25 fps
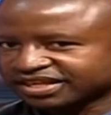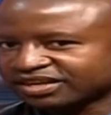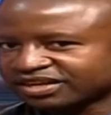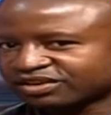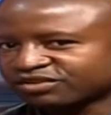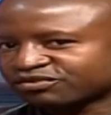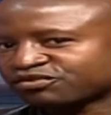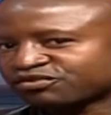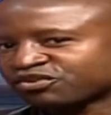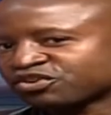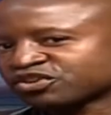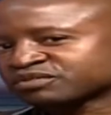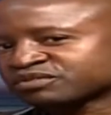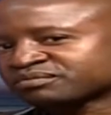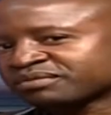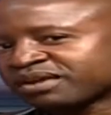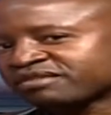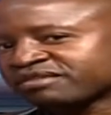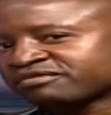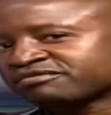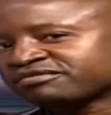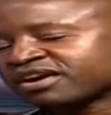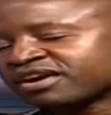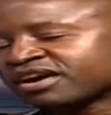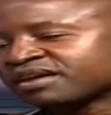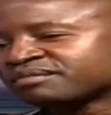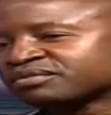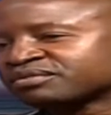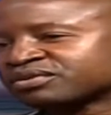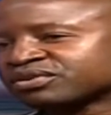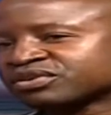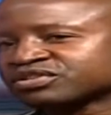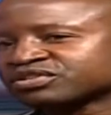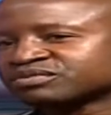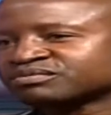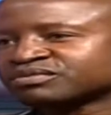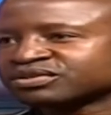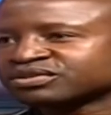And of course, by far,
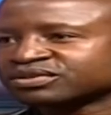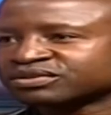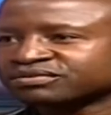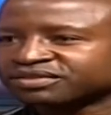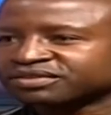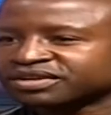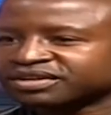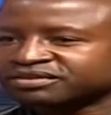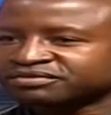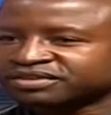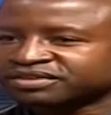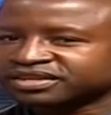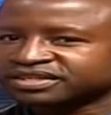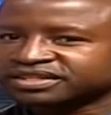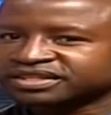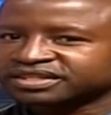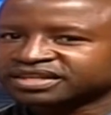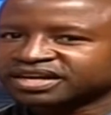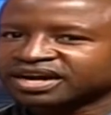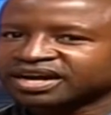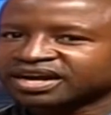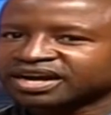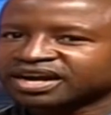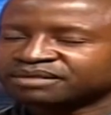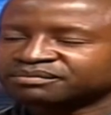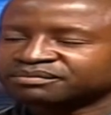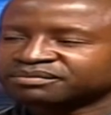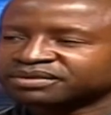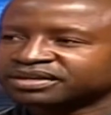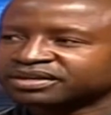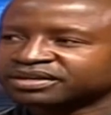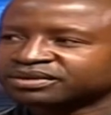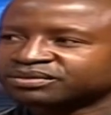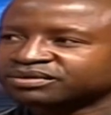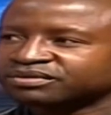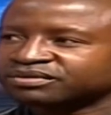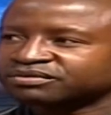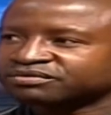because most of the infection are
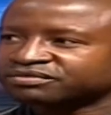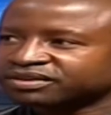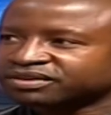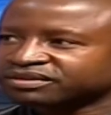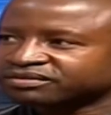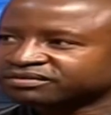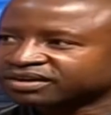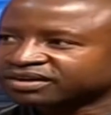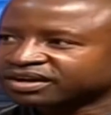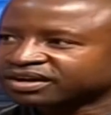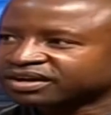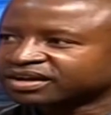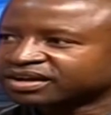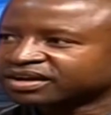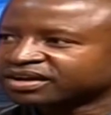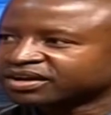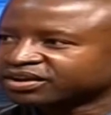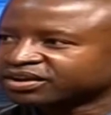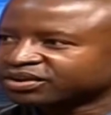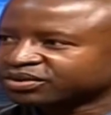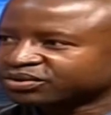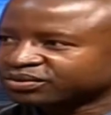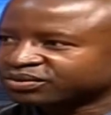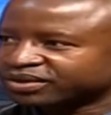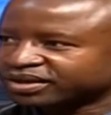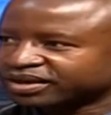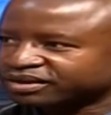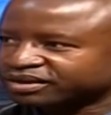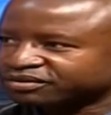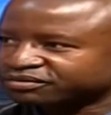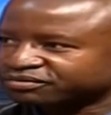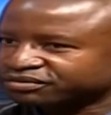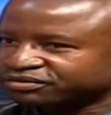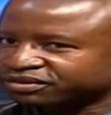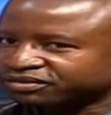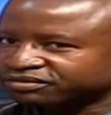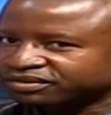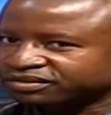accompanied with fever, you get a
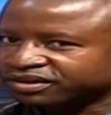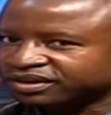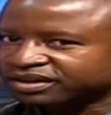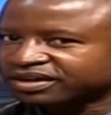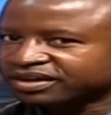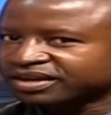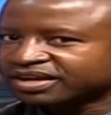fever.